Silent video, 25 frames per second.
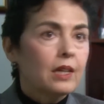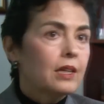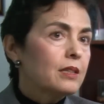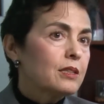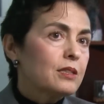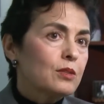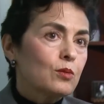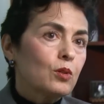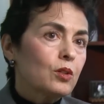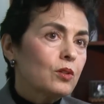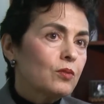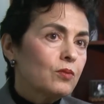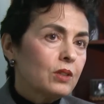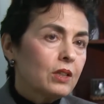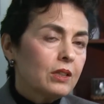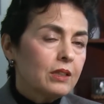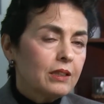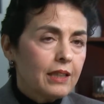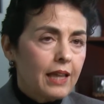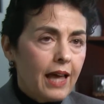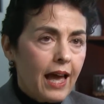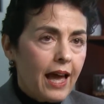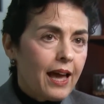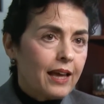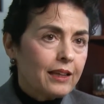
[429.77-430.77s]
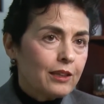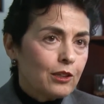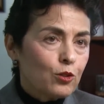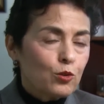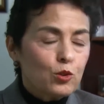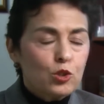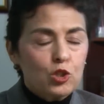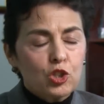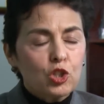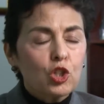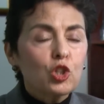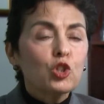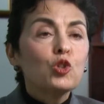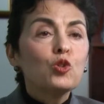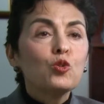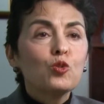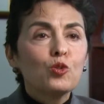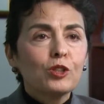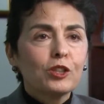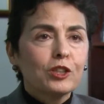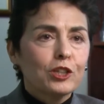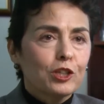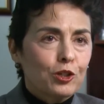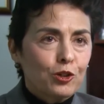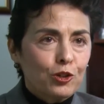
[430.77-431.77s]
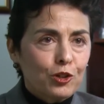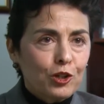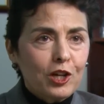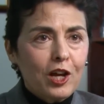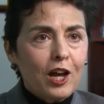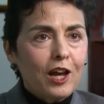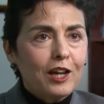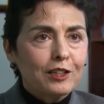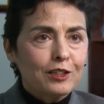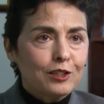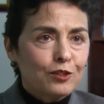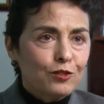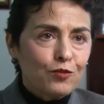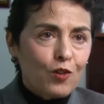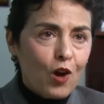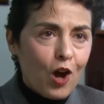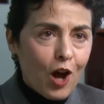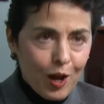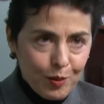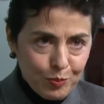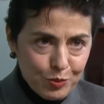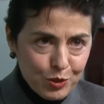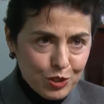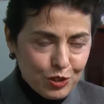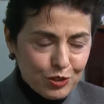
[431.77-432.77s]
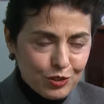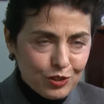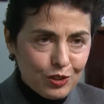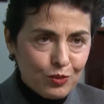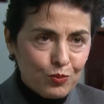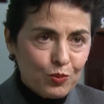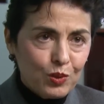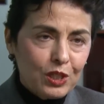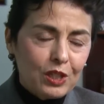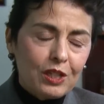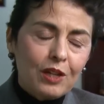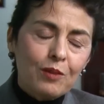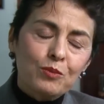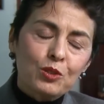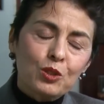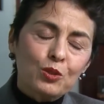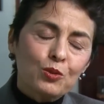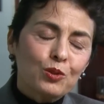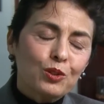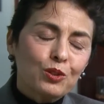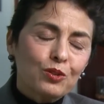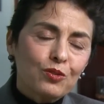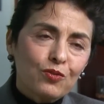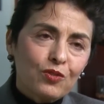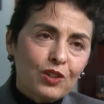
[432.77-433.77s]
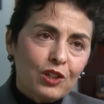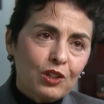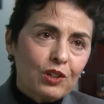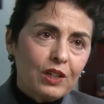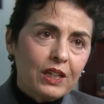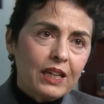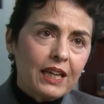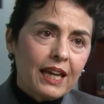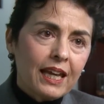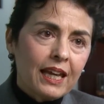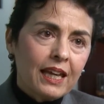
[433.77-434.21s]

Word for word: Sort of the la- you know, it's the nuclear kind of option that we come to at the very